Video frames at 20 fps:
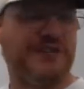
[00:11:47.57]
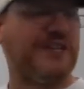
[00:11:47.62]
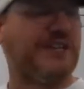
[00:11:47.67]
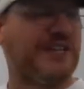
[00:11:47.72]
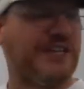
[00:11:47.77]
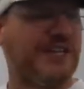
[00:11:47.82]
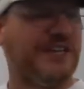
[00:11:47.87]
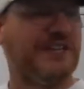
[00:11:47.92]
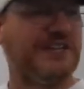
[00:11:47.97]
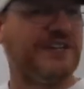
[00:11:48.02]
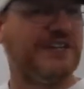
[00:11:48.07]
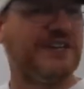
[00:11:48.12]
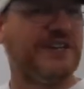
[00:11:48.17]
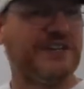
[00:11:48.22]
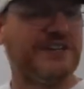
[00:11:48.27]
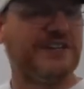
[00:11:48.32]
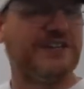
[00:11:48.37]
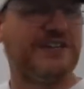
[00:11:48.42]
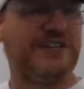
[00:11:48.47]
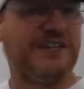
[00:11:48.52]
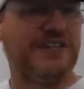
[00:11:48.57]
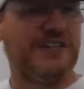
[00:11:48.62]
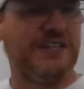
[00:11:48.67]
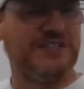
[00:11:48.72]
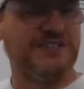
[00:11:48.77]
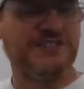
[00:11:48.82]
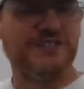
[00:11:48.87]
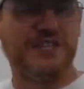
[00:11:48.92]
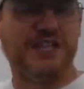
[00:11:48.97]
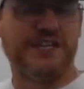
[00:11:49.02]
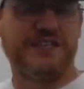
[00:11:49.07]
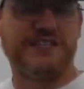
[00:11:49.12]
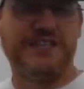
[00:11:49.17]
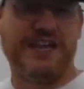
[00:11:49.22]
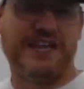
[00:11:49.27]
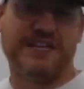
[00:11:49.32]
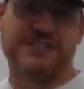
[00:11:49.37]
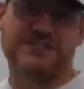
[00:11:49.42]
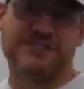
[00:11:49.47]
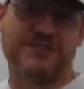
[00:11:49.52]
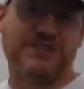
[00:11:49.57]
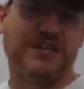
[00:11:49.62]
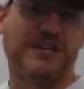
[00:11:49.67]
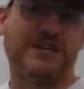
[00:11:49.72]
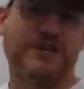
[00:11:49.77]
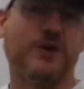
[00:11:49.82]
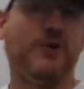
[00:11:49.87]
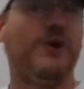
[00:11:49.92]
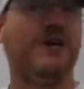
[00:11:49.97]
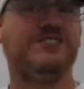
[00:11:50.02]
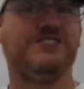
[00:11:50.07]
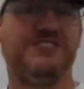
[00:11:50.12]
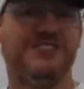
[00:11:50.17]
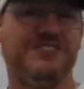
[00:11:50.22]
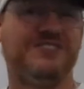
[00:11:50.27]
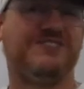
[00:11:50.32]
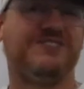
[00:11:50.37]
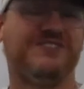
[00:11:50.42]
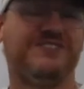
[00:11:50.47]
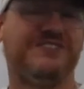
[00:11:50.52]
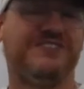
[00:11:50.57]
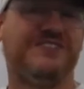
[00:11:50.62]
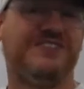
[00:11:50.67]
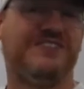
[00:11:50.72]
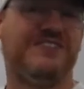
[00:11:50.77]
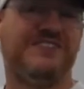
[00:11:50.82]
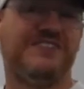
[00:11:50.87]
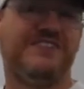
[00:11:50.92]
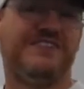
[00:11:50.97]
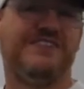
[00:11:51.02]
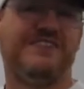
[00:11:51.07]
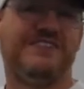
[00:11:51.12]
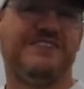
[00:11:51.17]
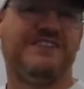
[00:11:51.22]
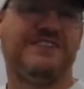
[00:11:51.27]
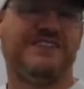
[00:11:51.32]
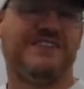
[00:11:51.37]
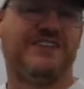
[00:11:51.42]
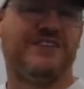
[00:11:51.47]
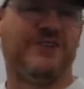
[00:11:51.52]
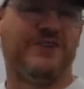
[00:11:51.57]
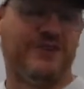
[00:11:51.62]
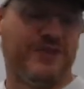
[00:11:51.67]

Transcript: want to land there unless you like to answer a lot of questions. You